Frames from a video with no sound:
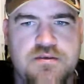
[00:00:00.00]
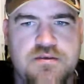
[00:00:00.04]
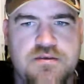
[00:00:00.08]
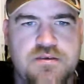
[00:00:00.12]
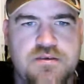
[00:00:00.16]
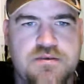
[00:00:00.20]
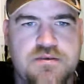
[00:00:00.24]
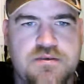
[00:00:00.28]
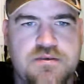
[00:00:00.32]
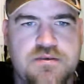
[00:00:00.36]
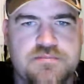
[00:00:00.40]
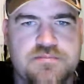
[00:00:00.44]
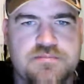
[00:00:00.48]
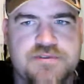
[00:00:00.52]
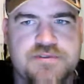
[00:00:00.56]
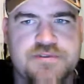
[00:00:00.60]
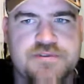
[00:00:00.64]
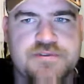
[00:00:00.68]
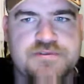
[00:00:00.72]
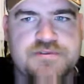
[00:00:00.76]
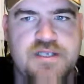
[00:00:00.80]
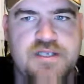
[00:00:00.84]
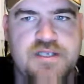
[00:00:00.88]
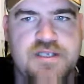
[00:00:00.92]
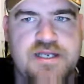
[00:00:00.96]
Because with the
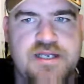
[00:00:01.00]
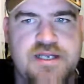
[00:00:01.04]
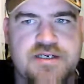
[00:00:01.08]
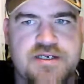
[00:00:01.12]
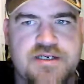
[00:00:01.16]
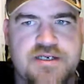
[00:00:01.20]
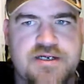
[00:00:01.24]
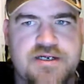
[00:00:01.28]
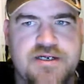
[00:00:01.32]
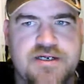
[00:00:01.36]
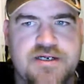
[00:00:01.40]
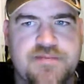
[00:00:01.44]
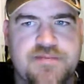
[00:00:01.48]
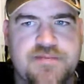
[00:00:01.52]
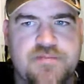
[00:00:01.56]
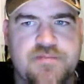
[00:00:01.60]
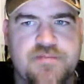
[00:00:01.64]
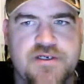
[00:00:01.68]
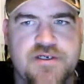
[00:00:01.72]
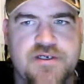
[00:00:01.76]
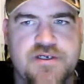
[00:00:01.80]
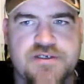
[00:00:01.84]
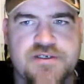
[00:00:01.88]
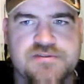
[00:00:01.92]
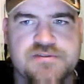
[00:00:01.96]
lack of
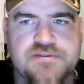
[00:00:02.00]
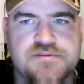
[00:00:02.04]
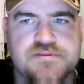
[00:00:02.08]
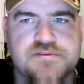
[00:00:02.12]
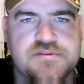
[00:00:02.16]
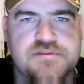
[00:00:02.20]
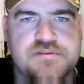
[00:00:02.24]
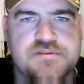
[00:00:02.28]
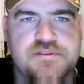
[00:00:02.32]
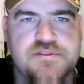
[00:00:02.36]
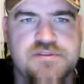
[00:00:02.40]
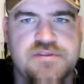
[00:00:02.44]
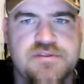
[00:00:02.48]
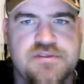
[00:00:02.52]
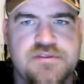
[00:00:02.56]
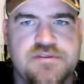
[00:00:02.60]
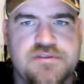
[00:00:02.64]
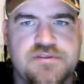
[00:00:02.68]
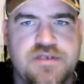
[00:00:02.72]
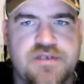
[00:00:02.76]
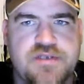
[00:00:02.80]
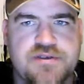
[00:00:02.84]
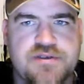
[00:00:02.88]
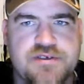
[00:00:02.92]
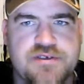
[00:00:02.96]
compromise, nothing
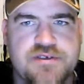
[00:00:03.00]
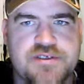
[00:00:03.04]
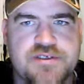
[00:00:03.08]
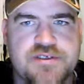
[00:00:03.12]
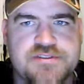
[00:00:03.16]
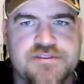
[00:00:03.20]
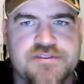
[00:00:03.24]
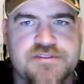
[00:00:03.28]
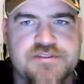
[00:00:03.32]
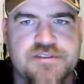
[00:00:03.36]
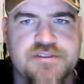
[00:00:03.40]
gets done.